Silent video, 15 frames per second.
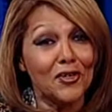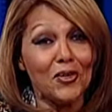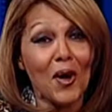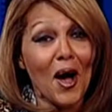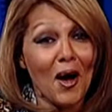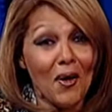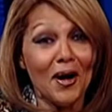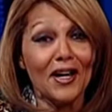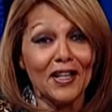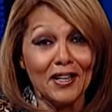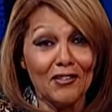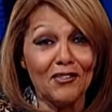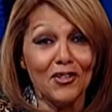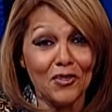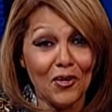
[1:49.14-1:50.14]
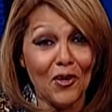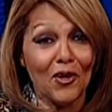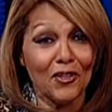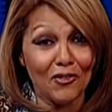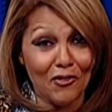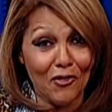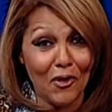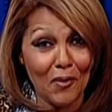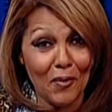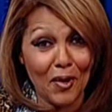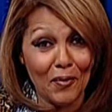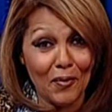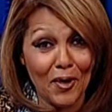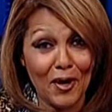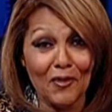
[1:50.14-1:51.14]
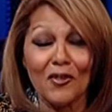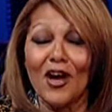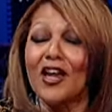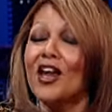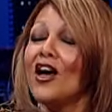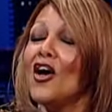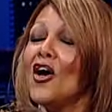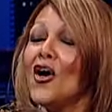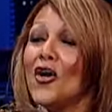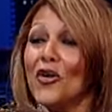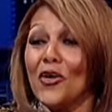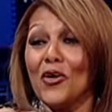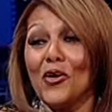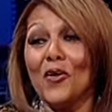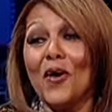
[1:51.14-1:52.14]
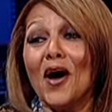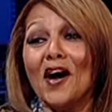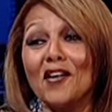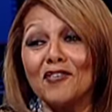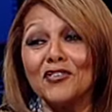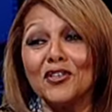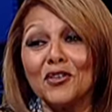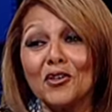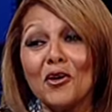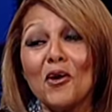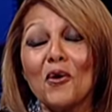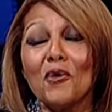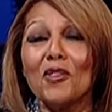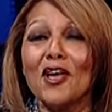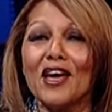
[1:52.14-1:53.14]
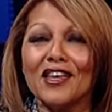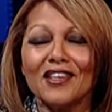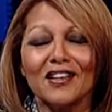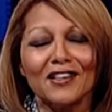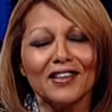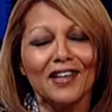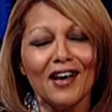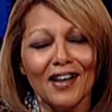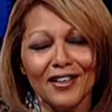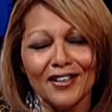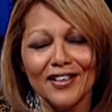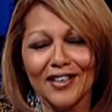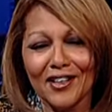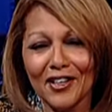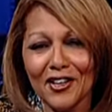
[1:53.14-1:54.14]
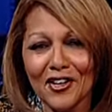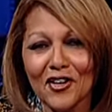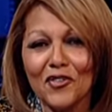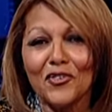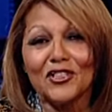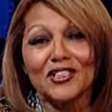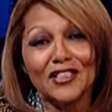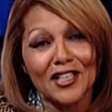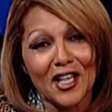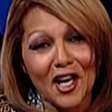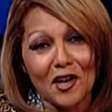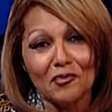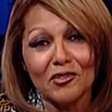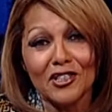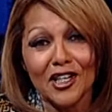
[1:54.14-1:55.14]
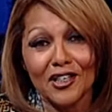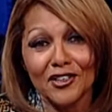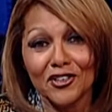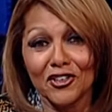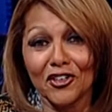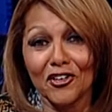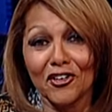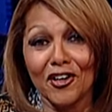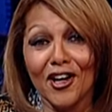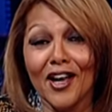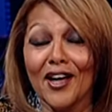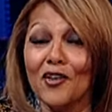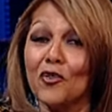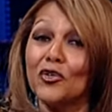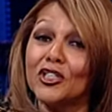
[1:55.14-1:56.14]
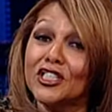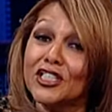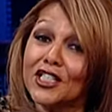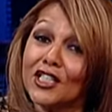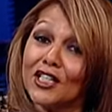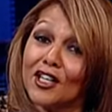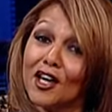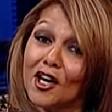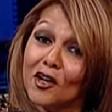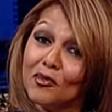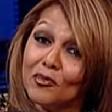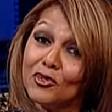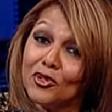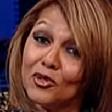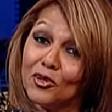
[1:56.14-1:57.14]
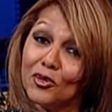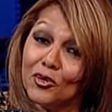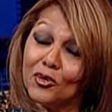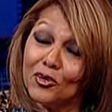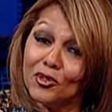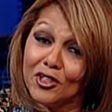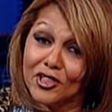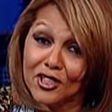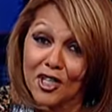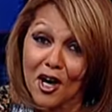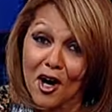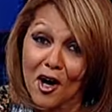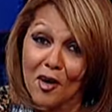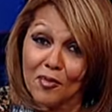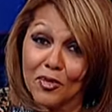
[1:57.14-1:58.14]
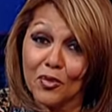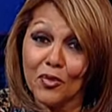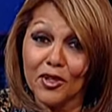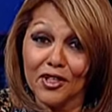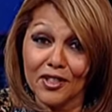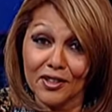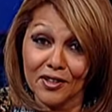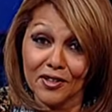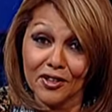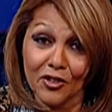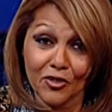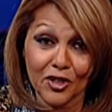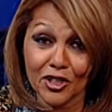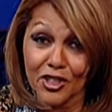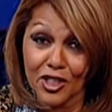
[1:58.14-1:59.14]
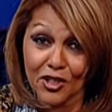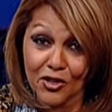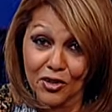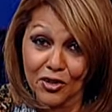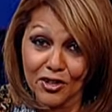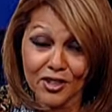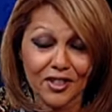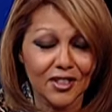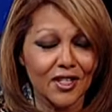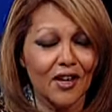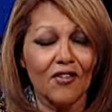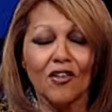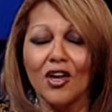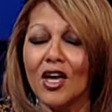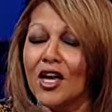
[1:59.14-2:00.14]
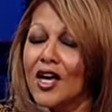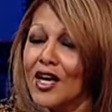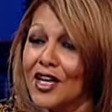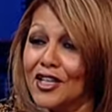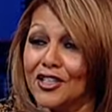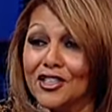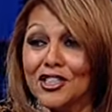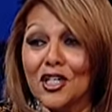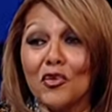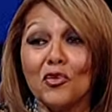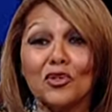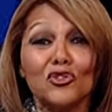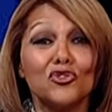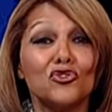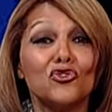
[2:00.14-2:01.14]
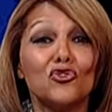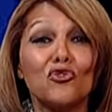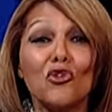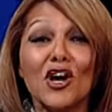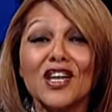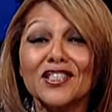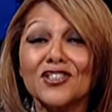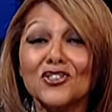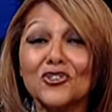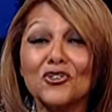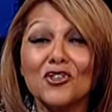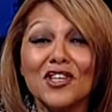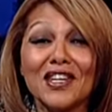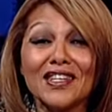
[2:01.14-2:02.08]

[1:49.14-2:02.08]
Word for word: You know how I give you all the 411, oh, right? No. You have to know that Yolanda was a game changer when she came to the jobs with the you know the jingles and stuff. She was dressed to the